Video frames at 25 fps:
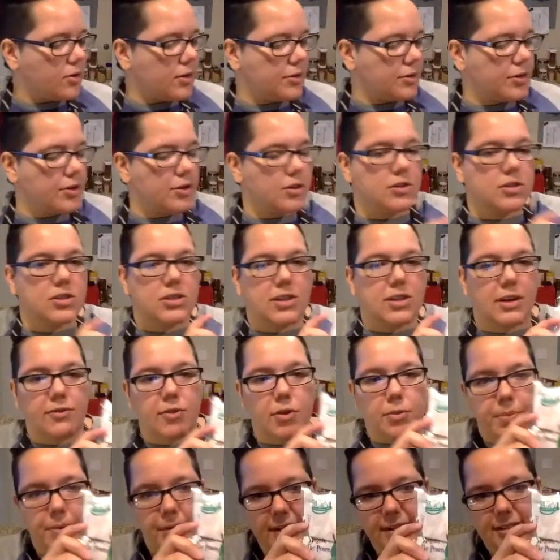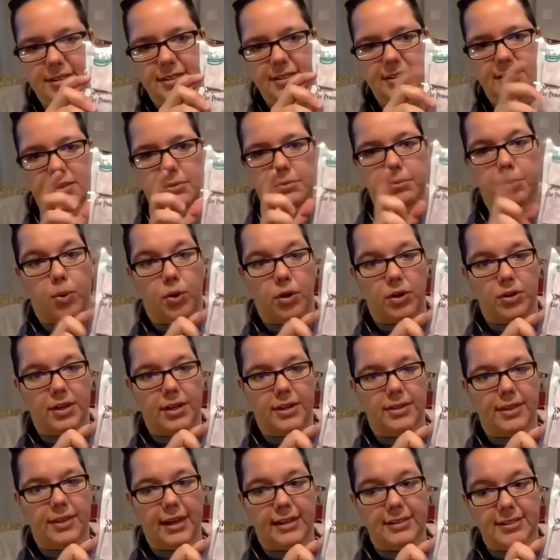there are several places in
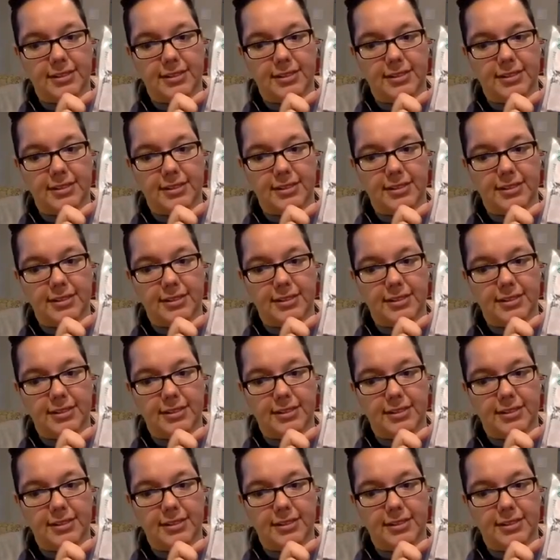Portland that